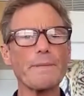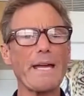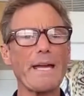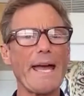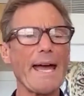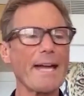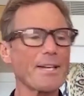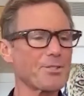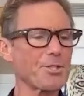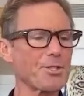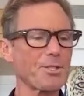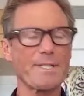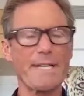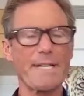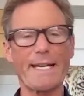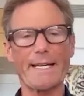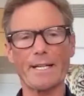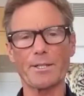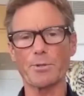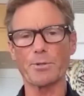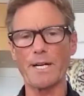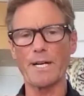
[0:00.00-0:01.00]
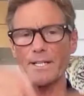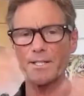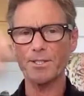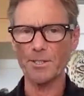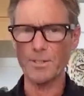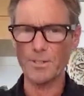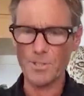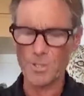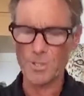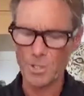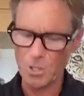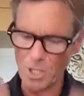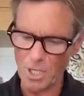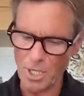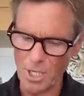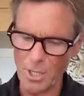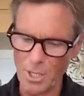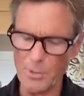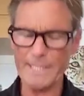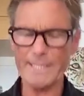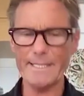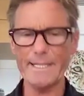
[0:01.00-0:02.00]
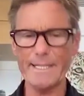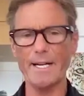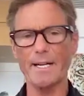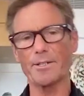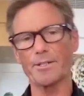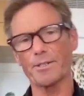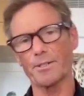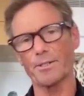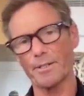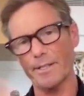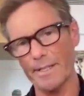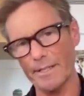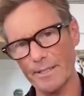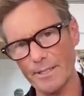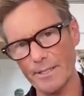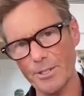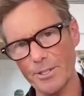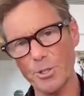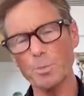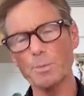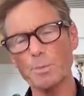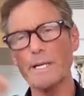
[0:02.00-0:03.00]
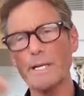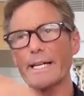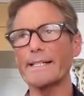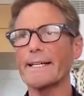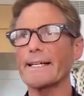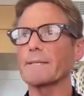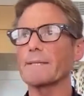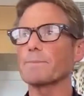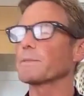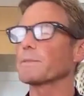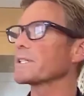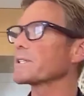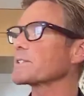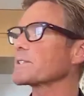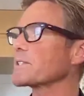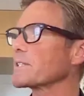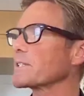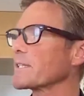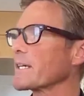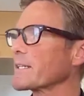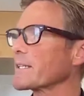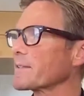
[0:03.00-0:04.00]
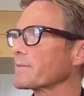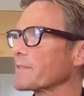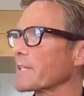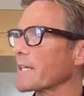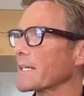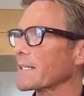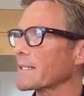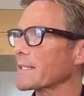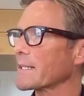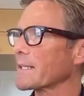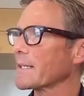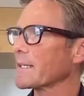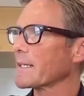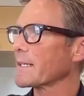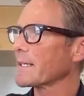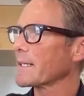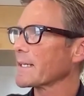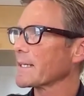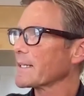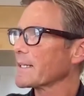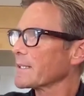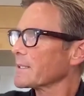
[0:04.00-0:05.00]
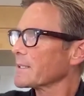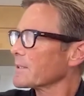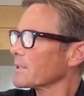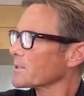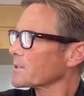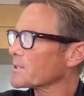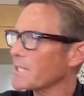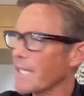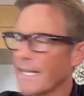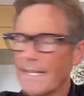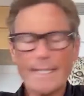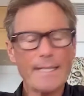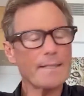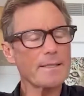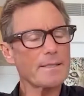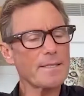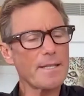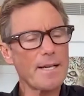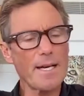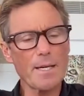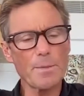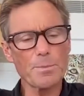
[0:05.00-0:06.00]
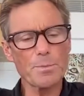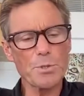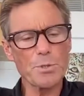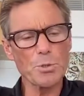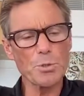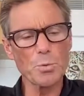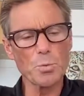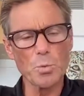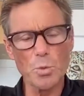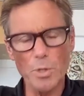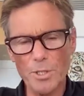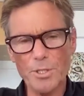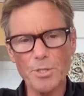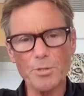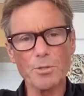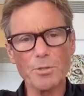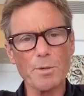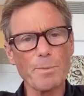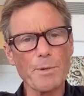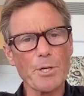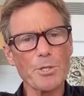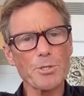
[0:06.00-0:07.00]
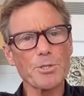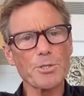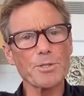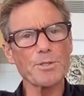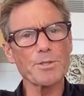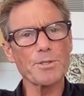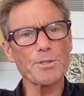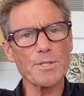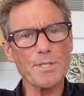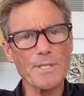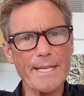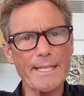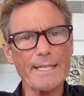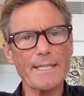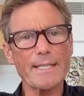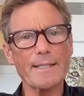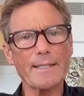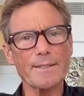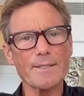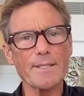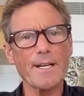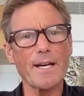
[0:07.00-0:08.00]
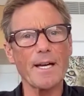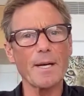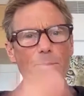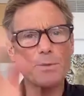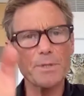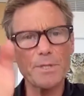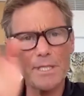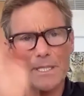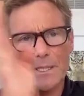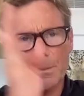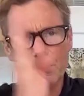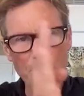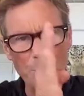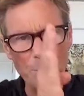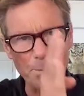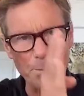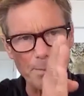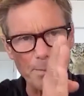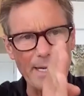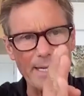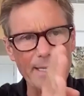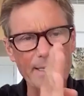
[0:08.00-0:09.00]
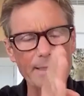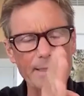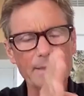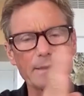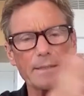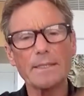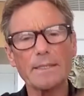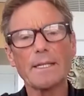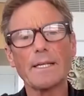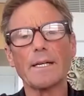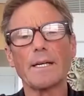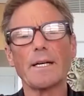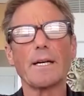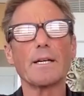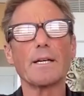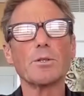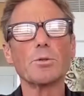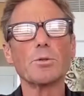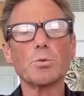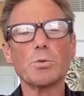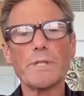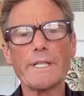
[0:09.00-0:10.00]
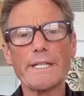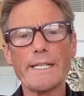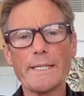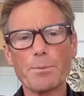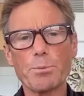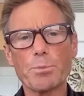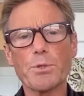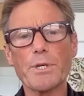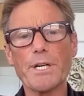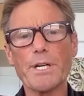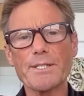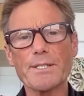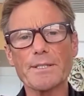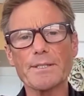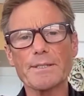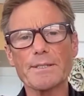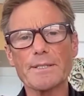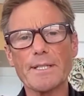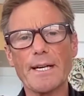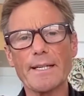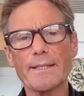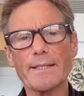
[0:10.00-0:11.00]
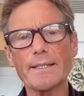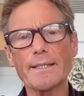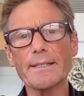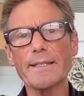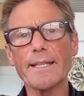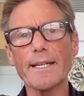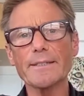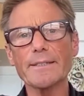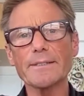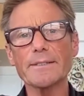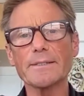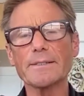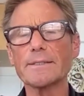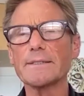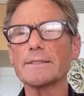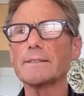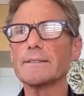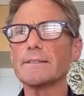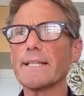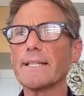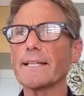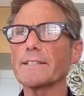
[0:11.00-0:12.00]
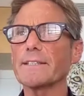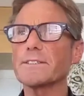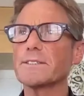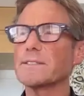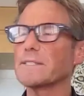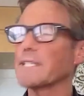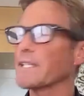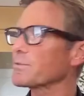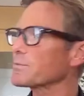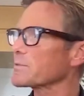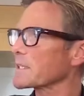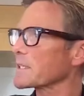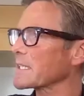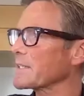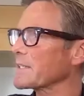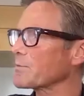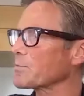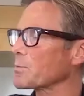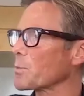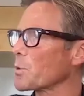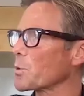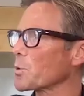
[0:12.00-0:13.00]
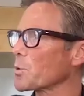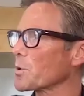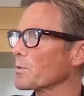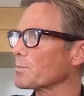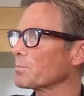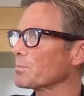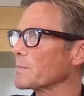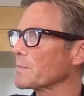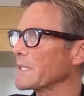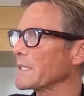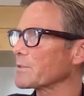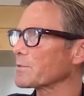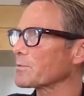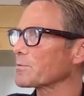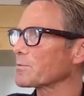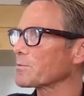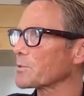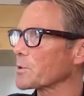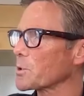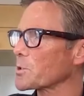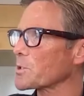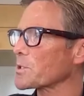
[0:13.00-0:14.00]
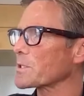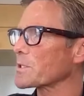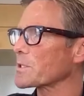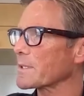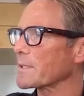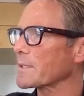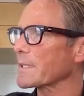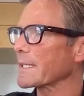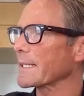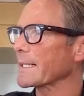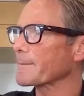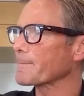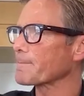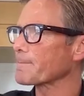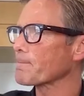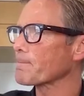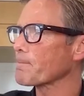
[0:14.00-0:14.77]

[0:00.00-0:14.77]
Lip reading: agitated, right? So you've got to slow it down. You've got to accumulate 8 minutes a day of that. Taking time to work your emotions, taking time to keep your mind really present. I think that's definitely for me the first thing.